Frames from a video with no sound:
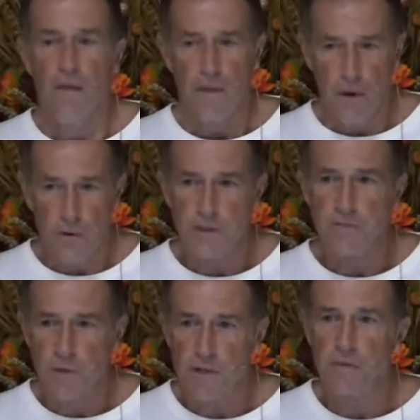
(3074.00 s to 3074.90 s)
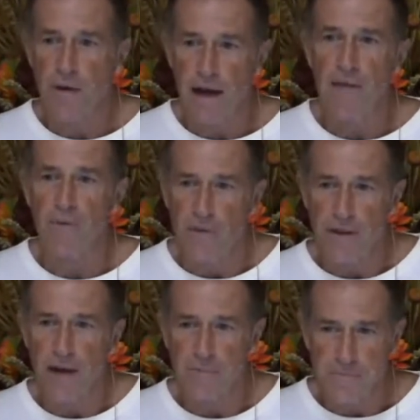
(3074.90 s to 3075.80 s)
The oldest book in the Bible.
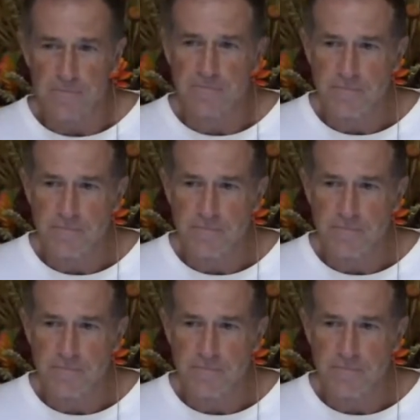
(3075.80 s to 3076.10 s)
Yep.